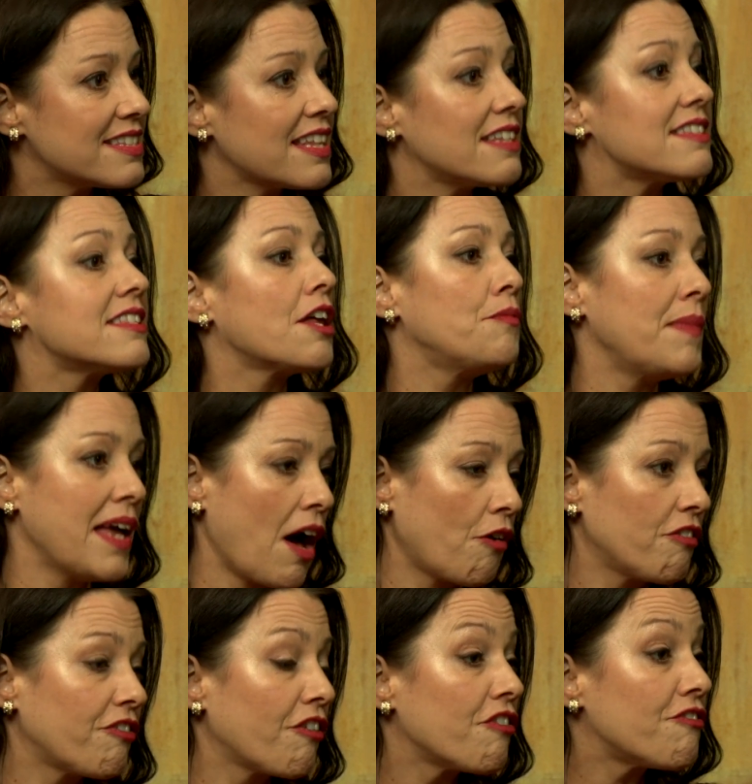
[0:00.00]
that send me
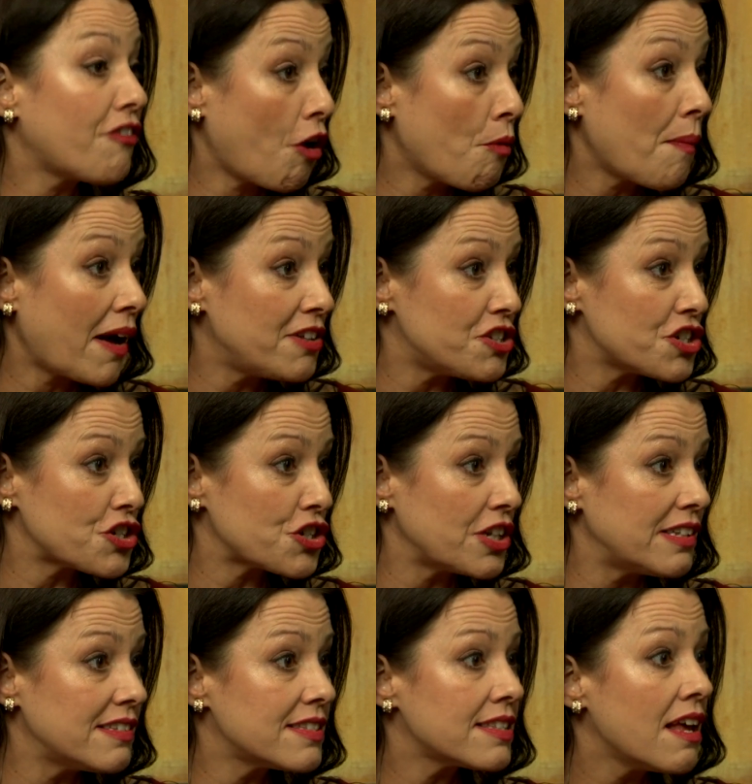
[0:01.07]
out for film
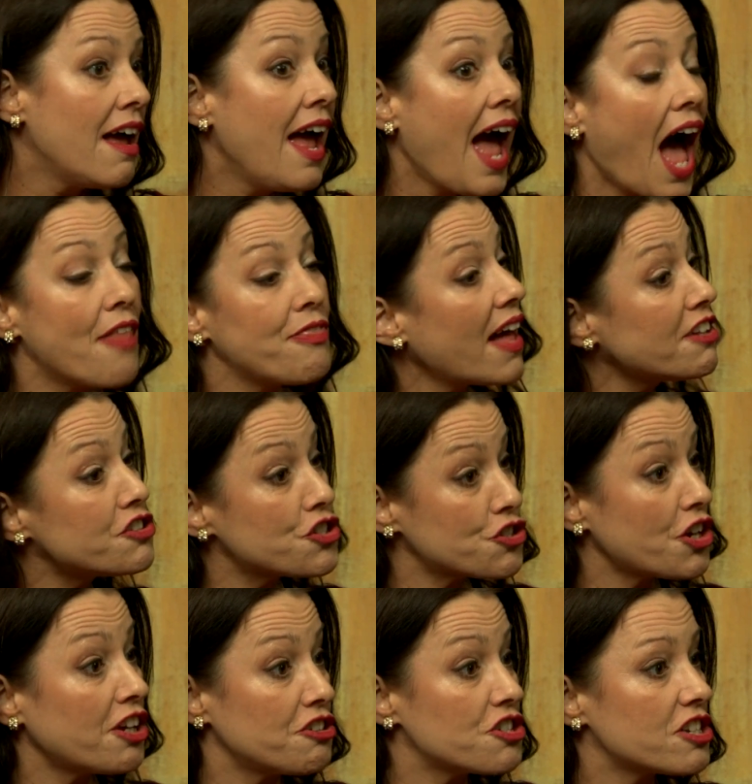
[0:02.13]
auditions, and that's
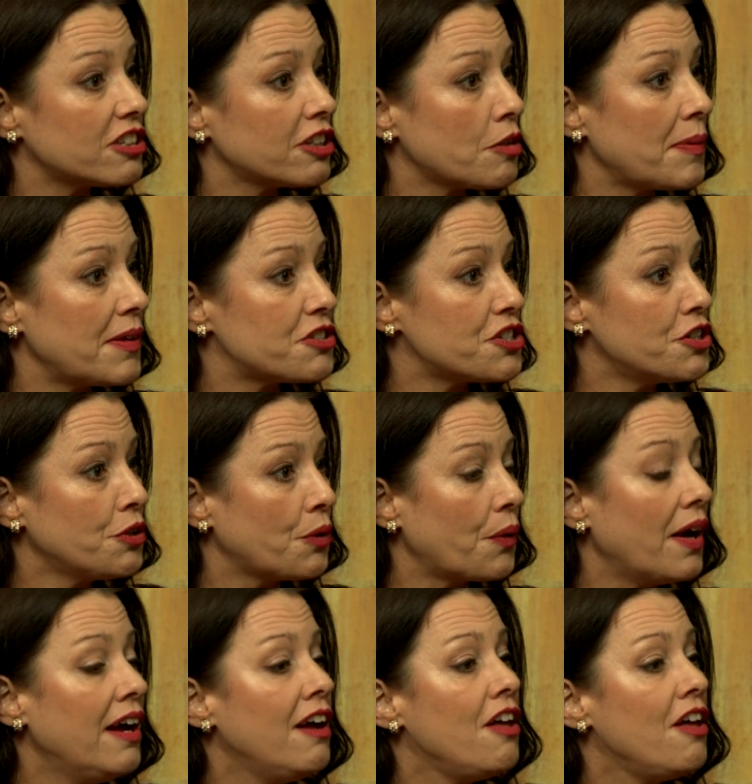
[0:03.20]
changed a little bit too.